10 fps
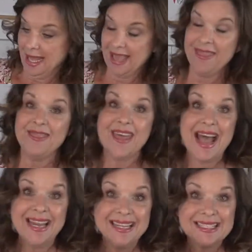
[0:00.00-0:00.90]
And
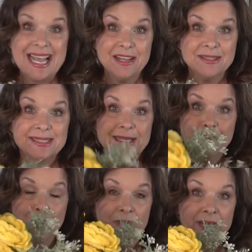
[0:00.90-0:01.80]
that is how
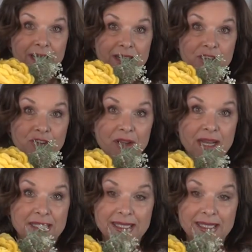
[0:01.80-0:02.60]
simple it is, you guys,